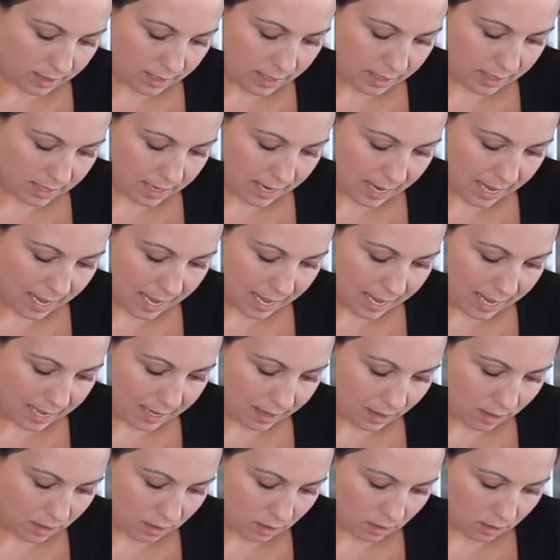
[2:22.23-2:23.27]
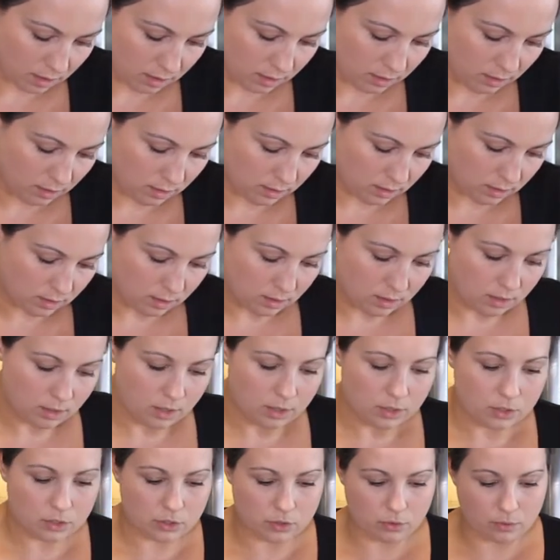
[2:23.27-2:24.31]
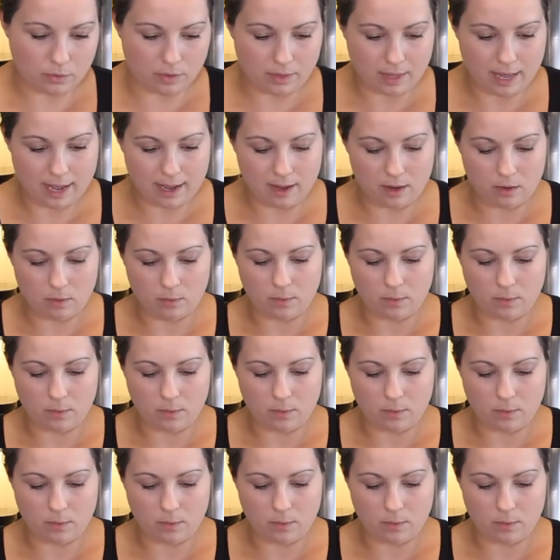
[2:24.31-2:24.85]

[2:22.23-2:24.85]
an angle, so that